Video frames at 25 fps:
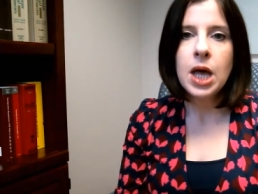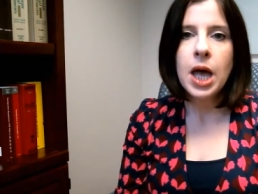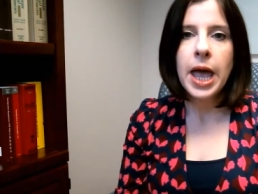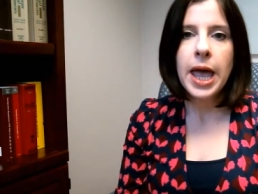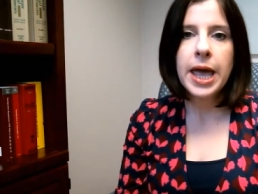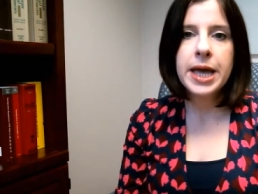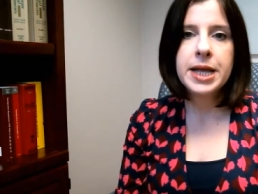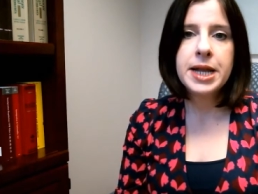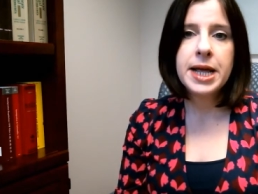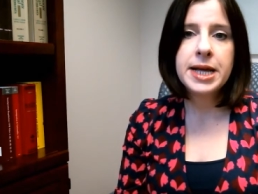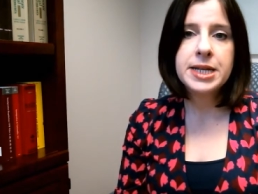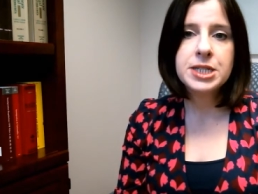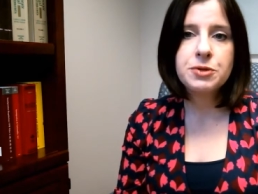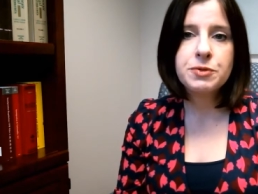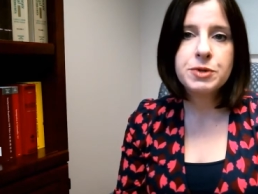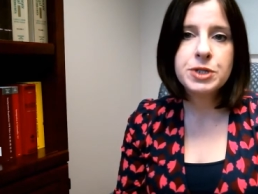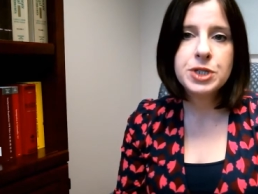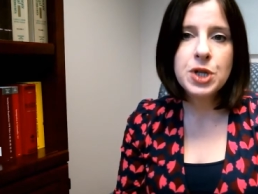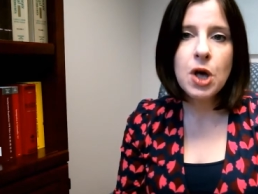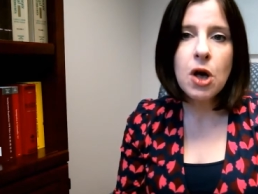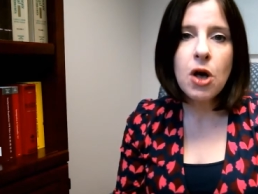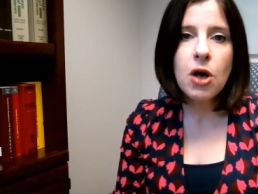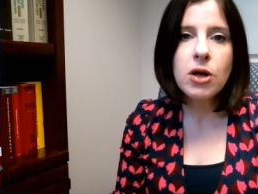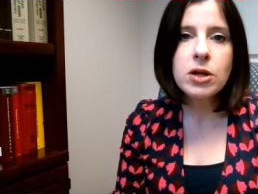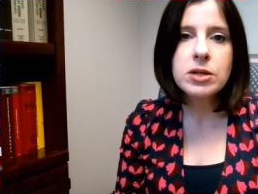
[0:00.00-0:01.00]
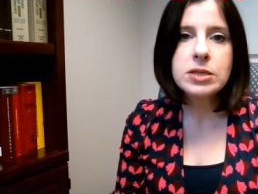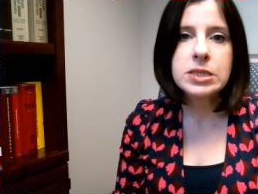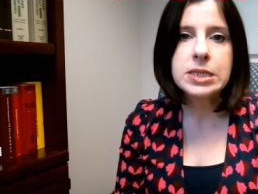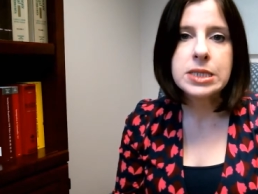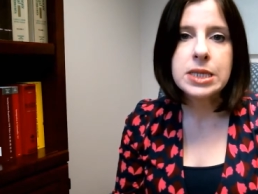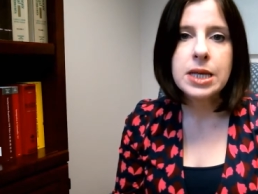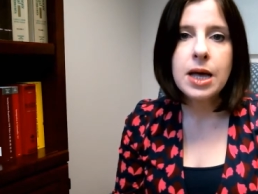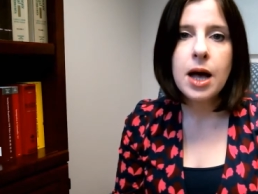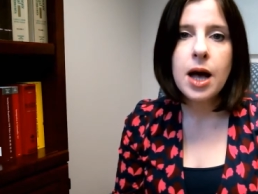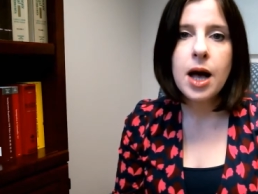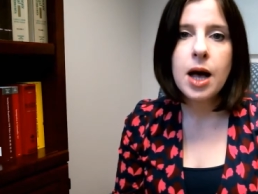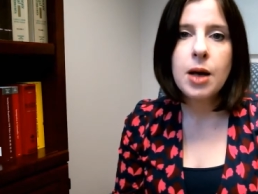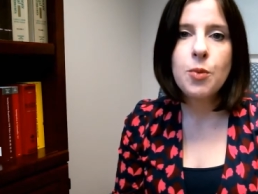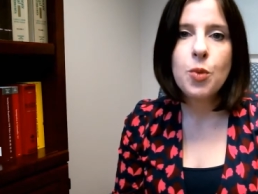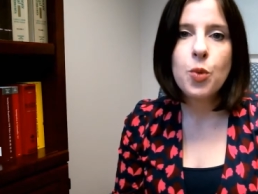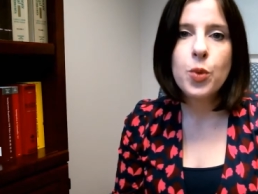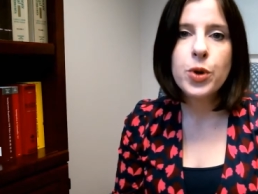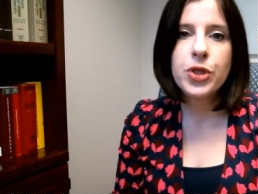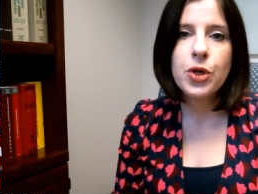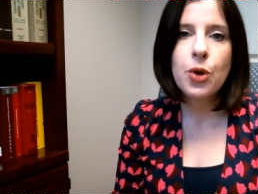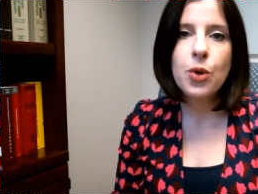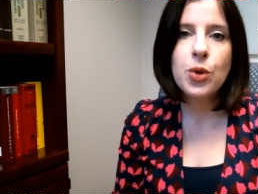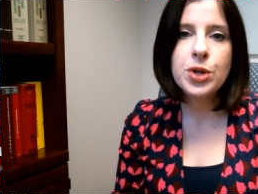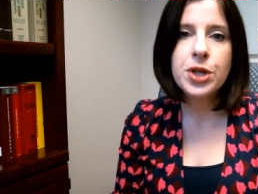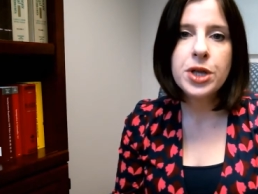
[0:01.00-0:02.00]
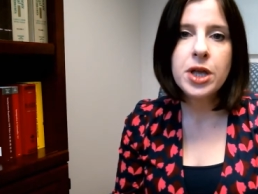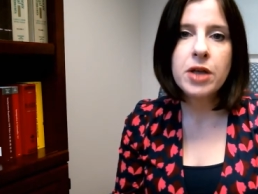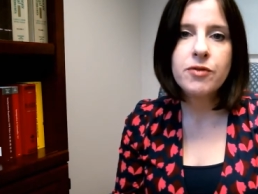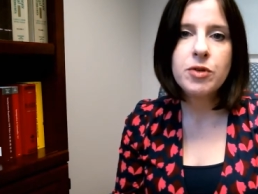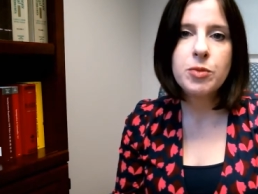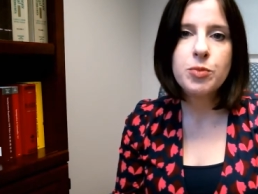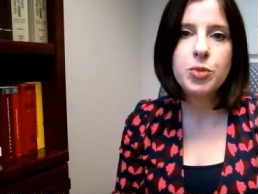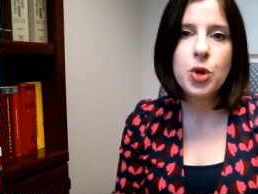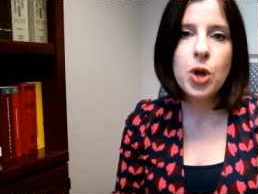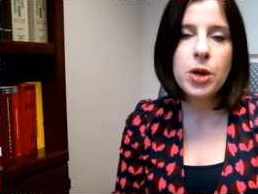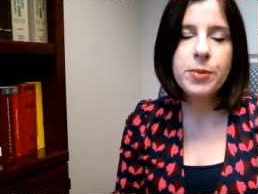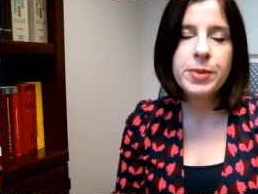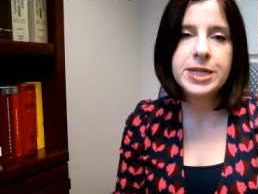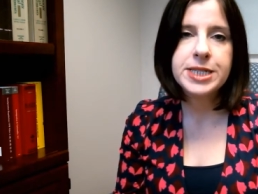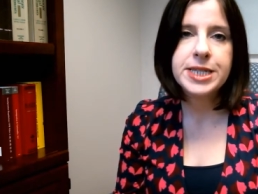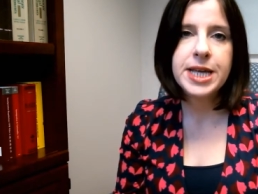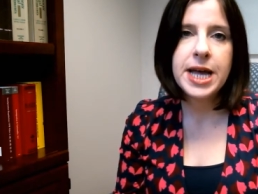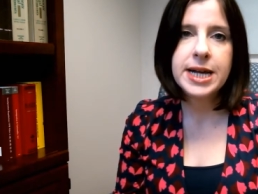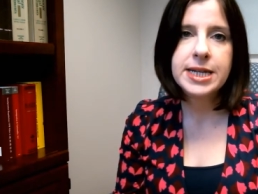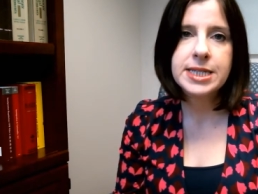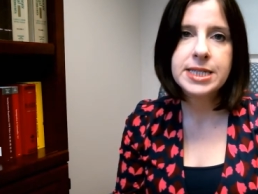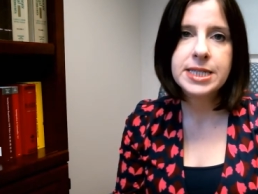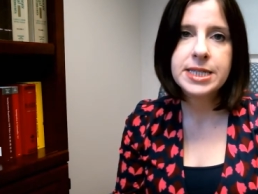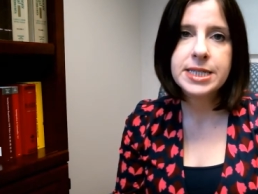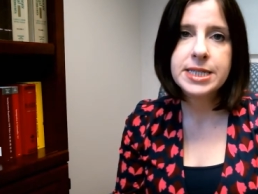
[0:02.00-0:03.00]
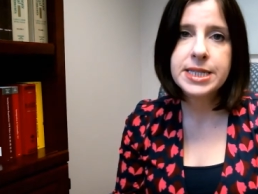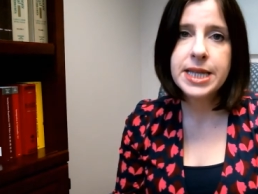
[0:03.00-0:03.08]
And as a result, withholding of employment taxes